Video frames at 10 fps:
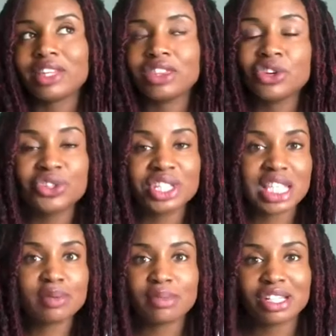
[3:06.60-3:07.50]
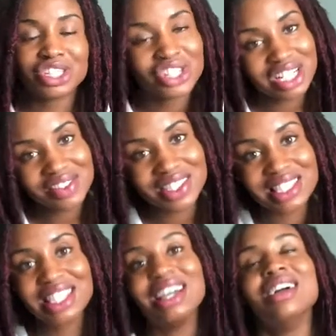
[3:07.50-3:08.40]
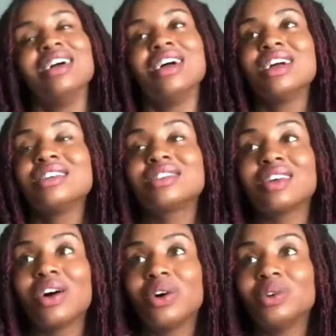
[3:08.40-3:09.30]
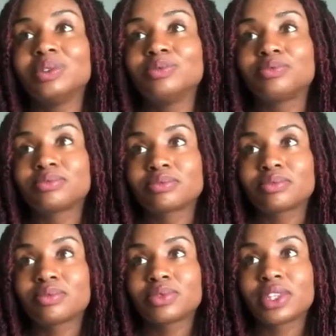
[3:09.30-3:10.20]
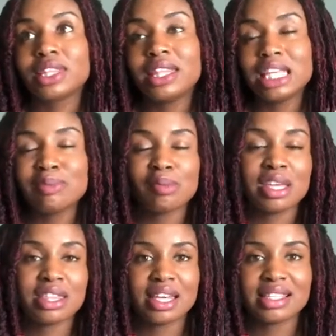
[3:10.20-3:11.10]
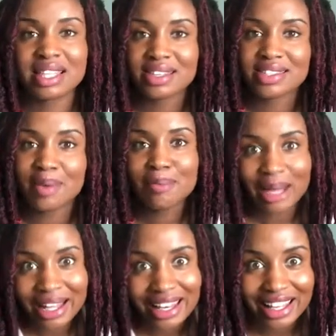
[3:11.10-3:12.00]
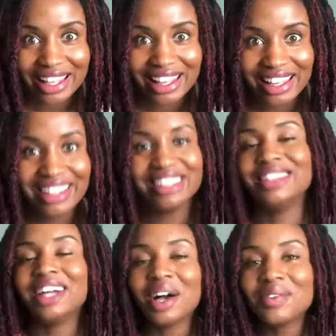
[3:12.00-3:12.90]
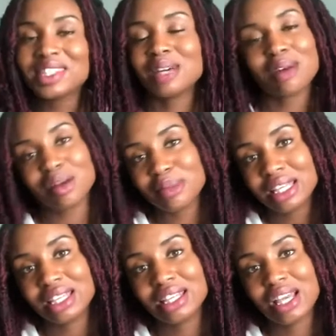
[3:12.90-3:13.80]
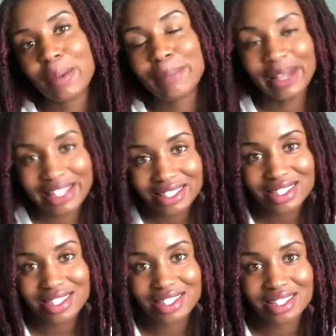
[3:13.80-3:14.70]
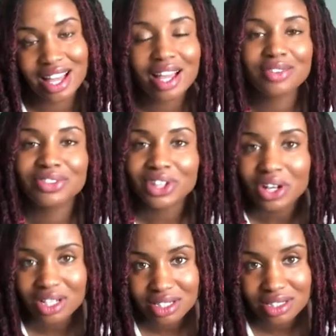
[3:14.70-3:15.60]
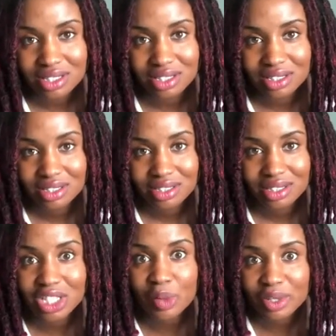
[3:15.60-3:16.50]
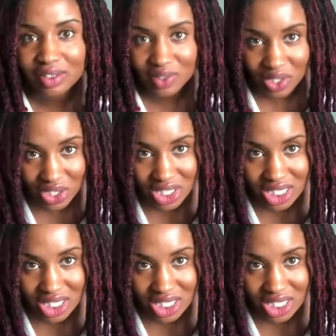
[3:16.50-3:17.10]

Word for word: Those are just some of my strengths. So these may be things that somebody loves about me, but I have flaws, so many flaws.